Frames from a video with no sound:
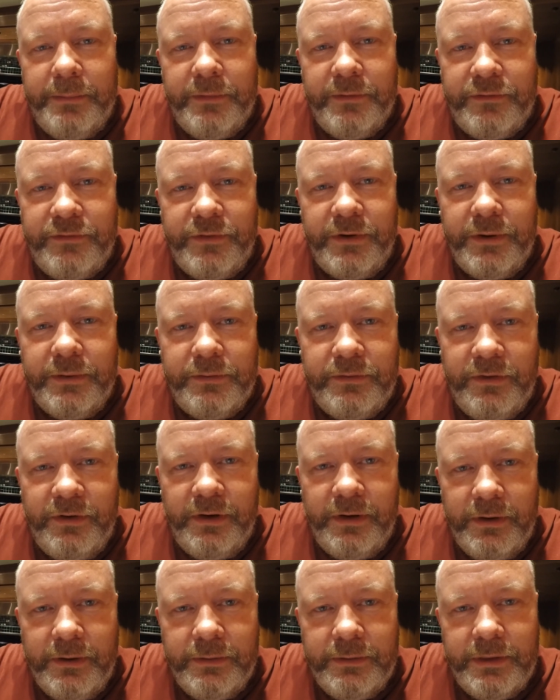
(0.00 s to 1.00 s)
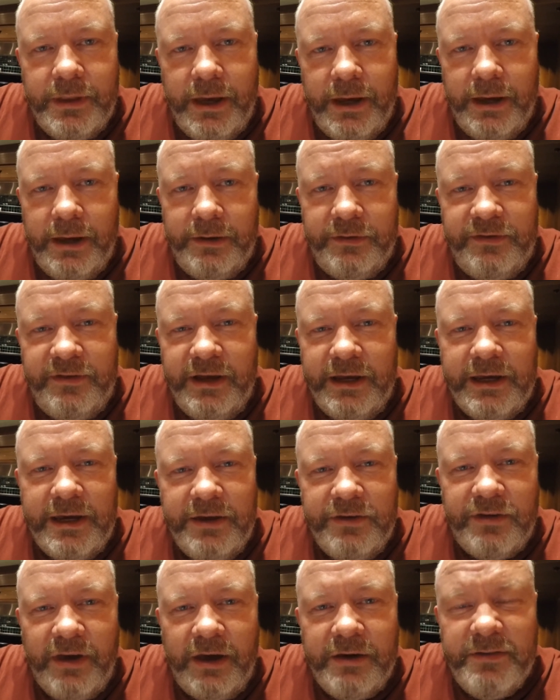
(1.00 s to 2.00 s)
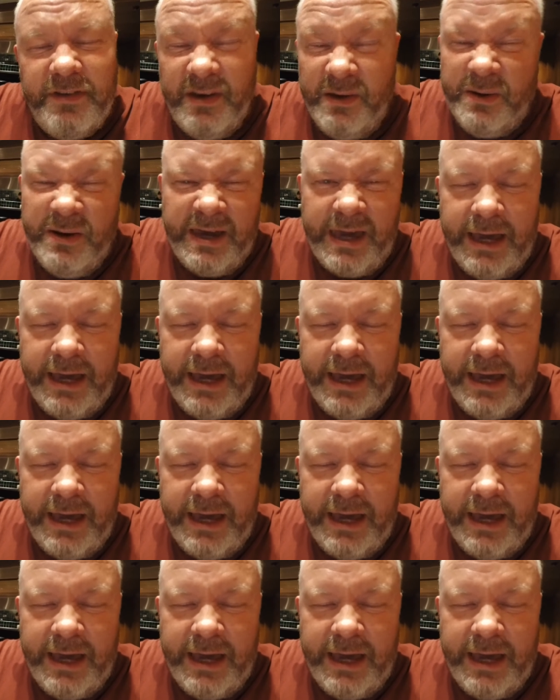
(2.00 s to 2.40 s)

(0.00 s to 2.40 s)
through to the stinky tofu.